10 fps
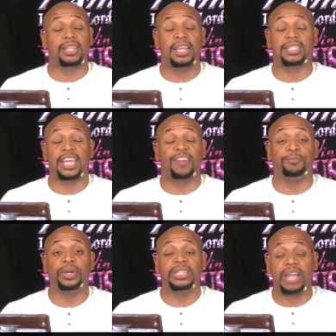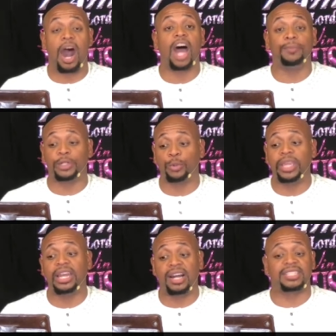instead of putting God
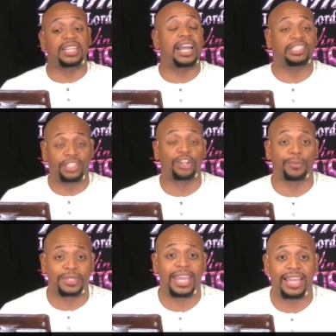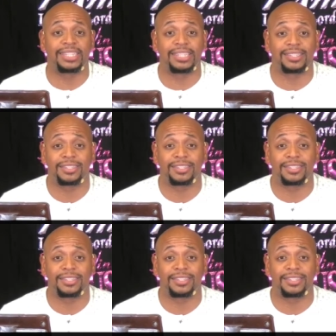between us and our circumstances.